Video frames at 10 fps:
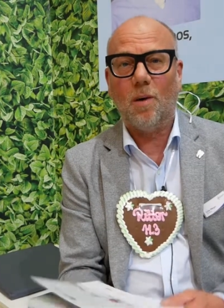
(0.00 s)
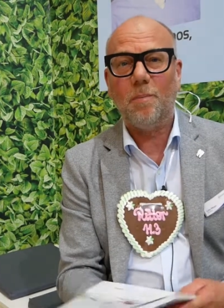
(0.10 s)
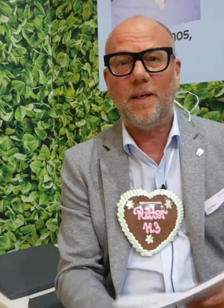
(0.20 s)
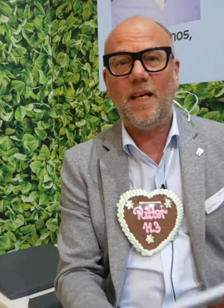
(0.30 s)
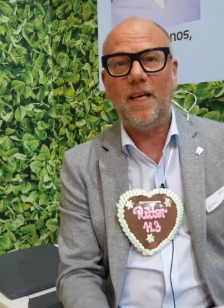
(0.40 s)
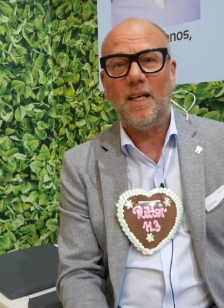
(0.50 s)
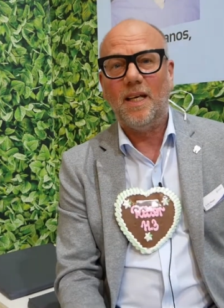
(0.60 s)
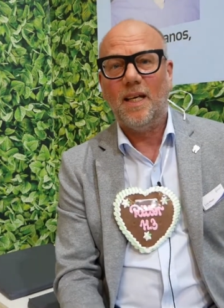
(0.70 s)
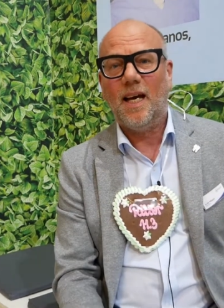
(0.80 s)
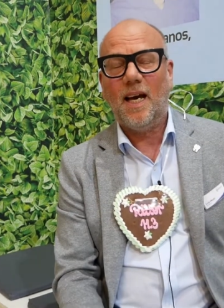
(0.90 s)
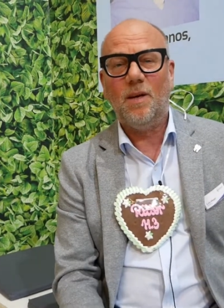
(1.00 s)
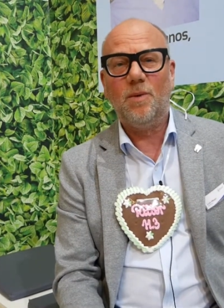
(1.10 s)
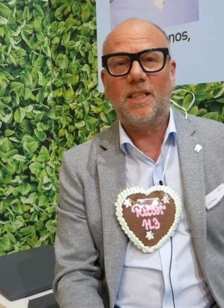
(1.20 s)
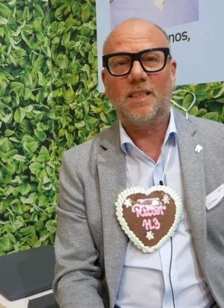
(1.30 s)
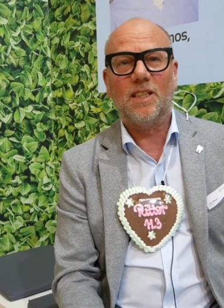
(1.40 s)
company, and
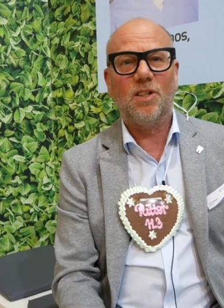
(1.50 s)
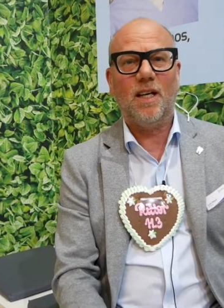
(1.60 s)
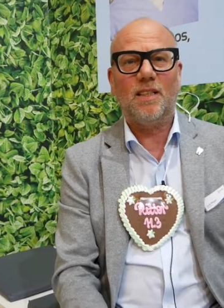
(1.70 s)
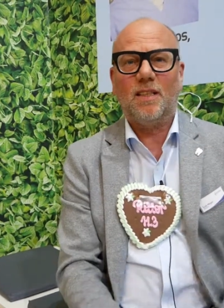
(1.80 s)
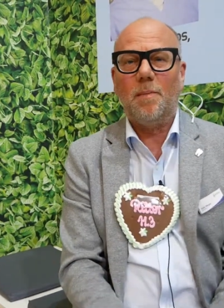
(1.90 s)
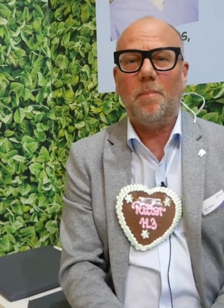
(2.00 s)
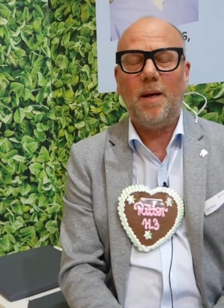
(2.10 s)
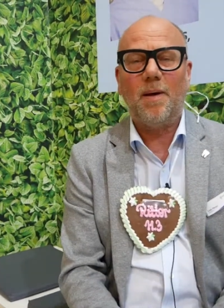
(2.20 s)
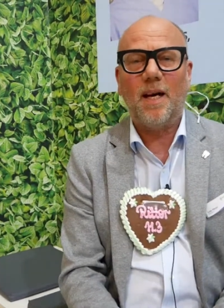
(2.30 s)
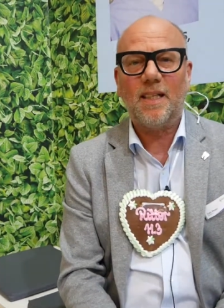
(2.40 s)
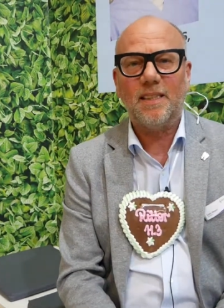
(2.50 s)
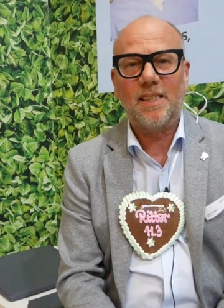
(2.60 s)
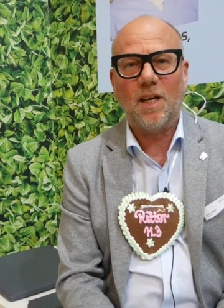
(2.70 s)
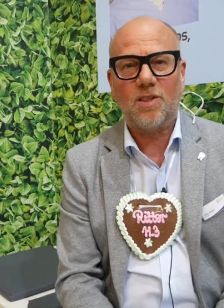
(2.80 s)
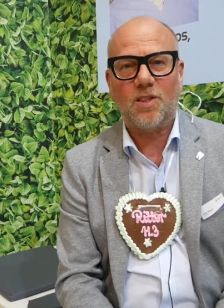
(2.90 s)
we are situated in Biberach in
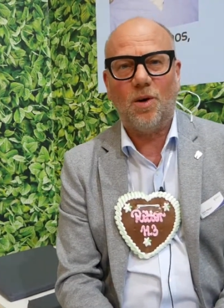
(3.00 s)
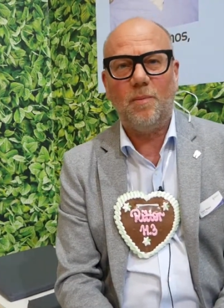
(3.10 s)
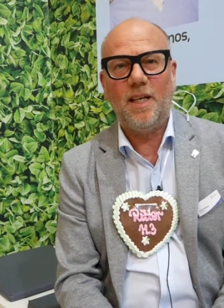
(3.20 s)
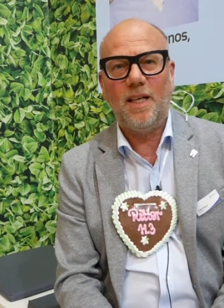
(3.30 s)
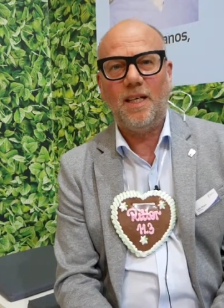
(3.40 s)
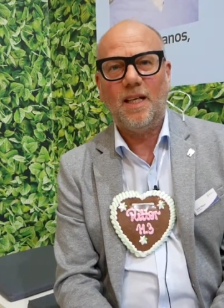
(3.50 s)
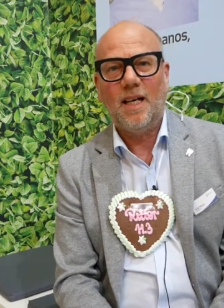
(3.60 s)
South Germany.